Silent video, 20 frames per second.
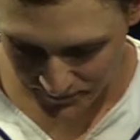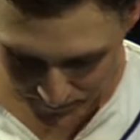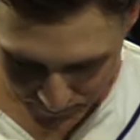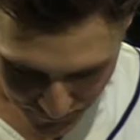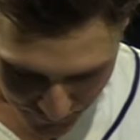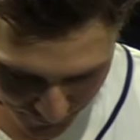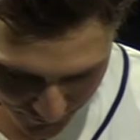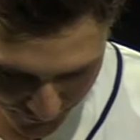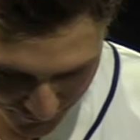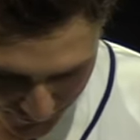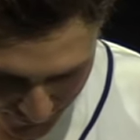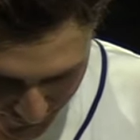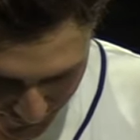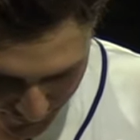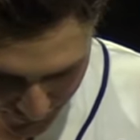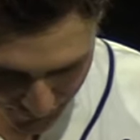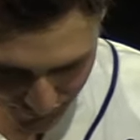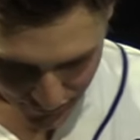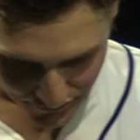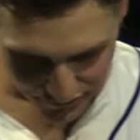
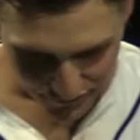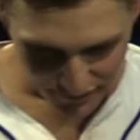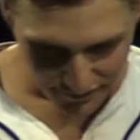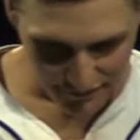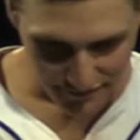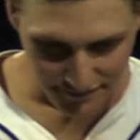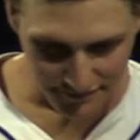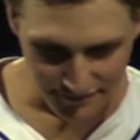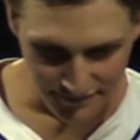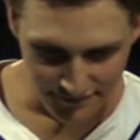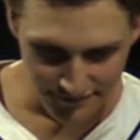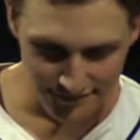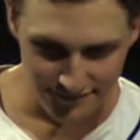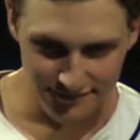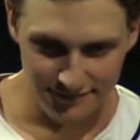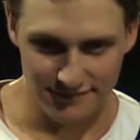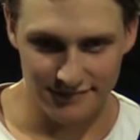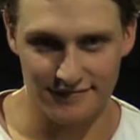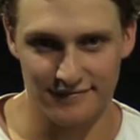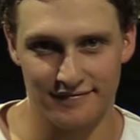
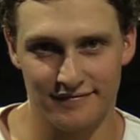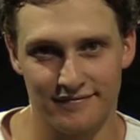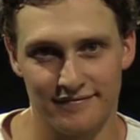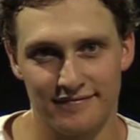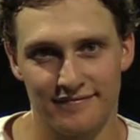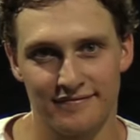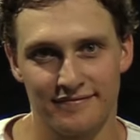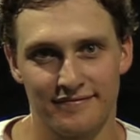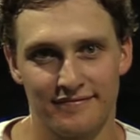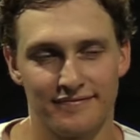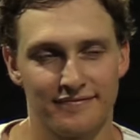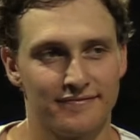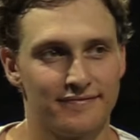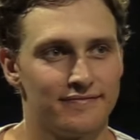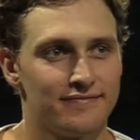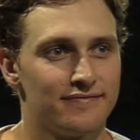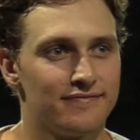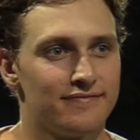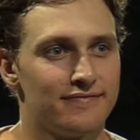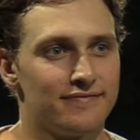
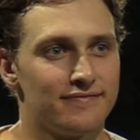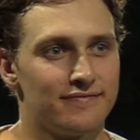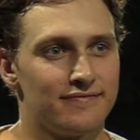No words are spoken by the person on screen.